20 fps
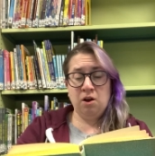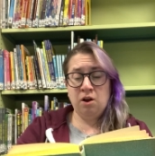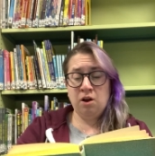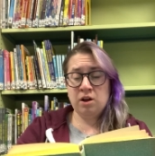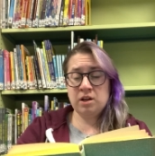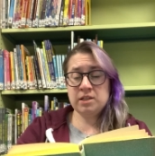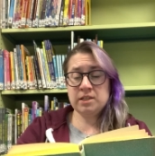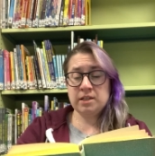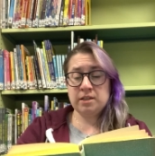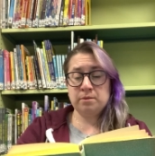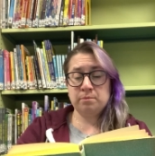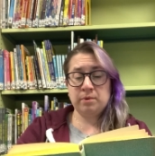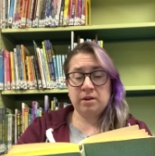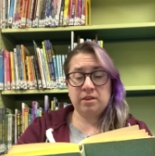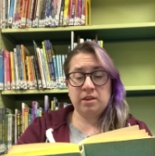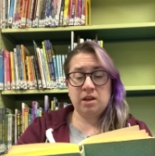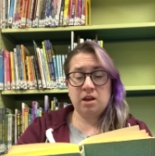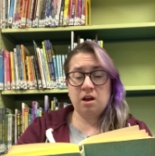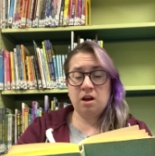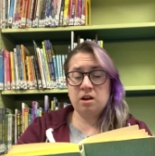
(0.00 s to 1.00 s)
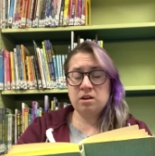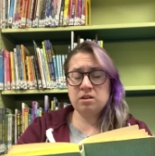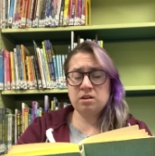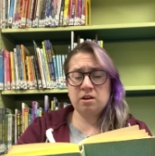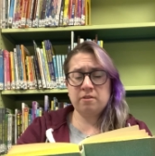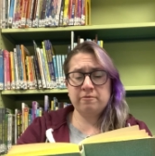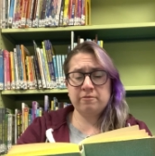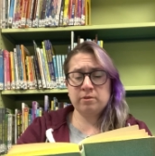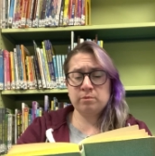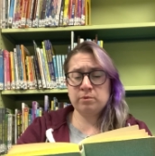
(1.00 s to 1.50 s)
haunted by the
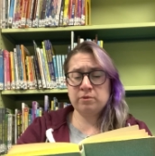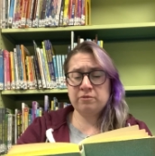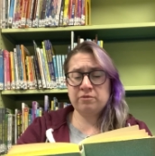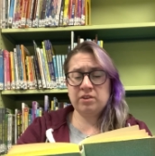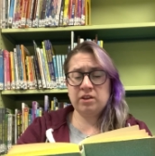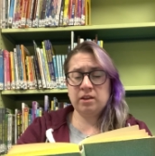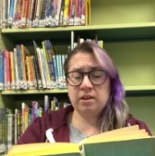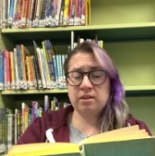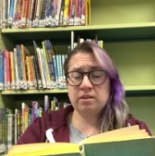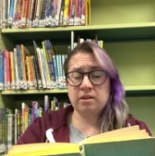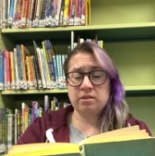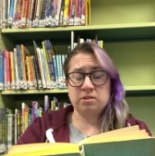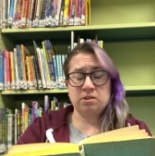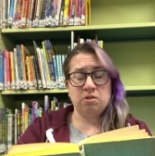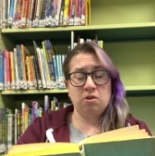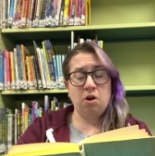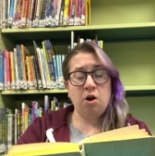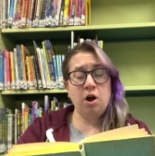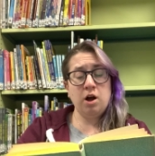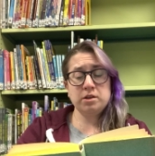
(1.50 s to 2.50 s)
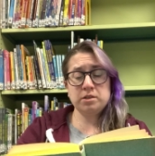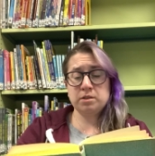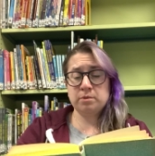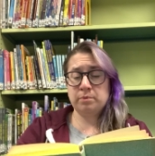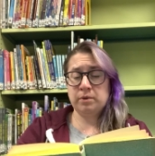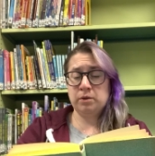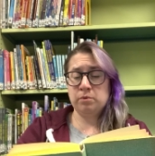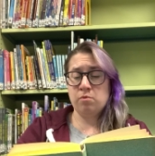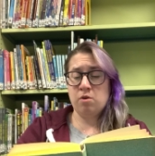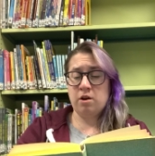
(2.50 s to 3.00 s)
uncomfortable feeling that there ought to
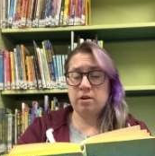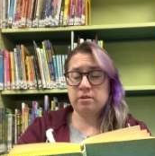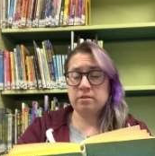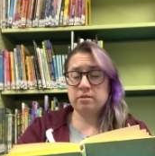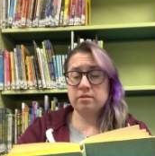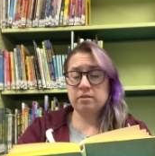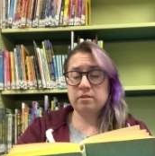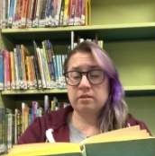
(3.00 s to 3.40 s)
be one.